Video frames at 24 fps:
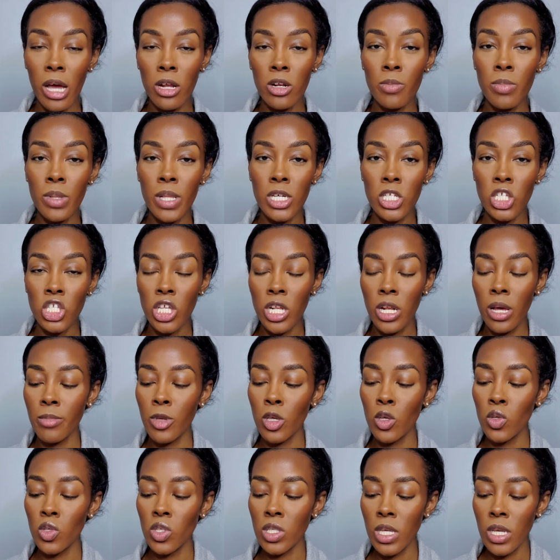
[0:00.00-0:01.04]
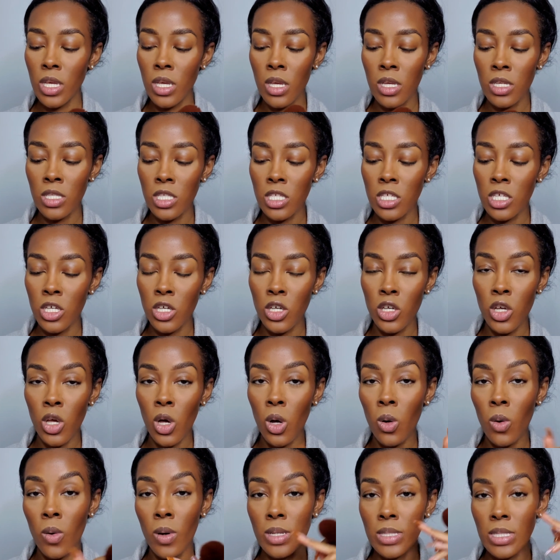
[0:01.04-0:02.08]
blush that I'm using to go
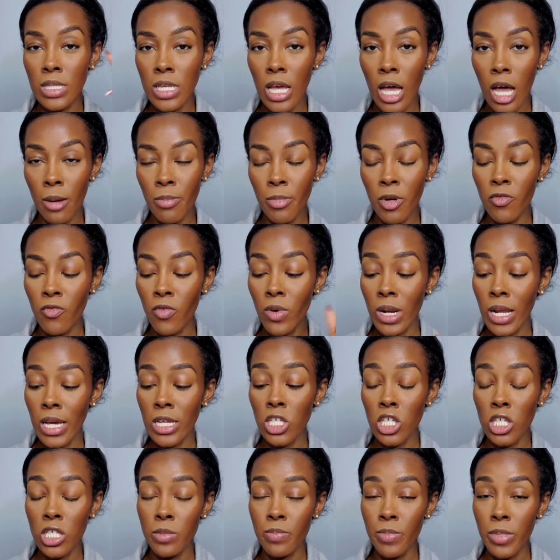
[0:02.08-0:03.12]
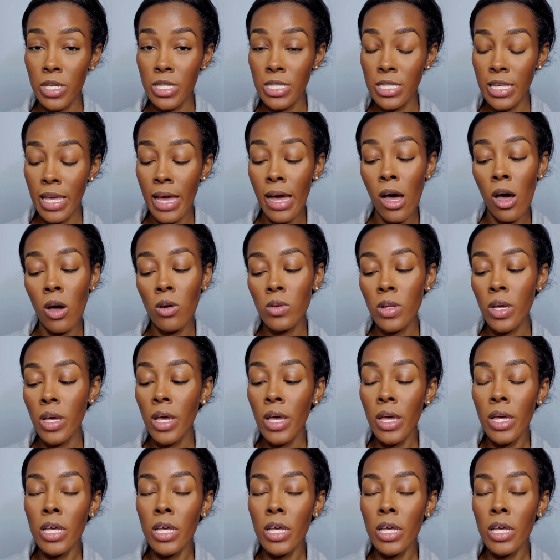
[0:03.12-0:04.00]
on top of what I just put down